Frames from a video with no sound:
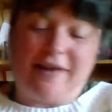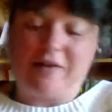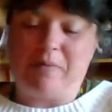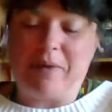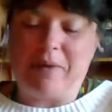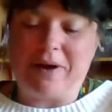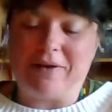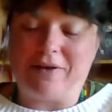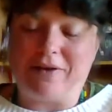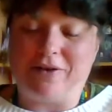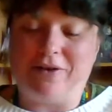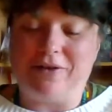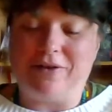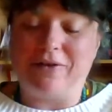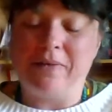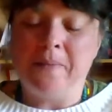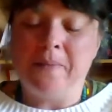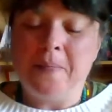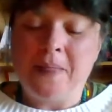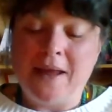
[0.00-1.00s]
Ace of
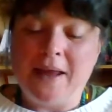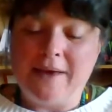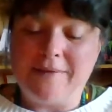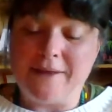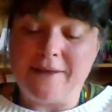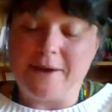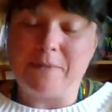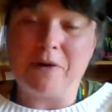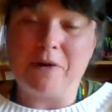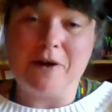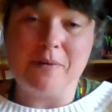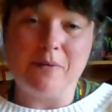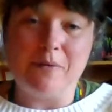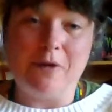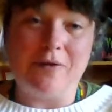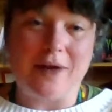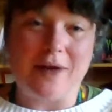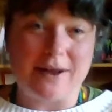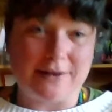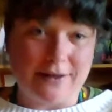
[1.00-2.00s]
Pentacles, and then I'm going to
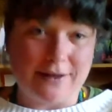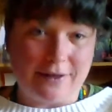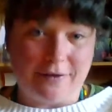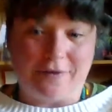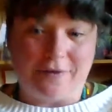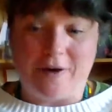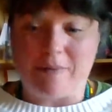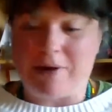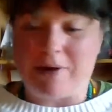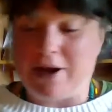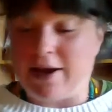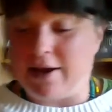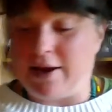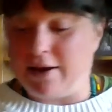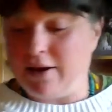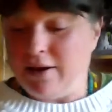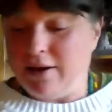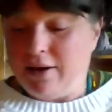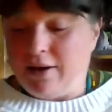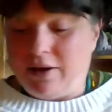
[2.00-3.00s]
move on to the
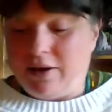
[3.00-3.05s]
feminine.